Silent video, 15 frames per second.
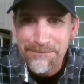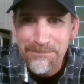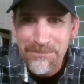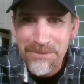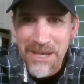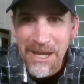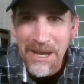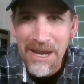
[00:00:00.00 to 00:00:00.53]
And
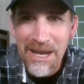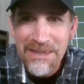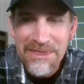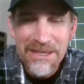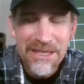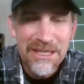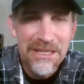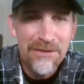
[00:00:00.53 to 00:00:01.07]
yeah, I
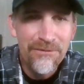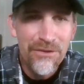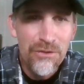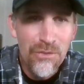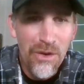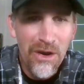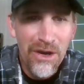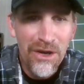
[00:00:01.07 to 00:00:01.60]
think if
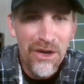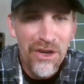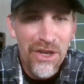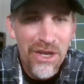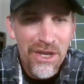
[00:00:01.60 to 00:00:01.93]
you are,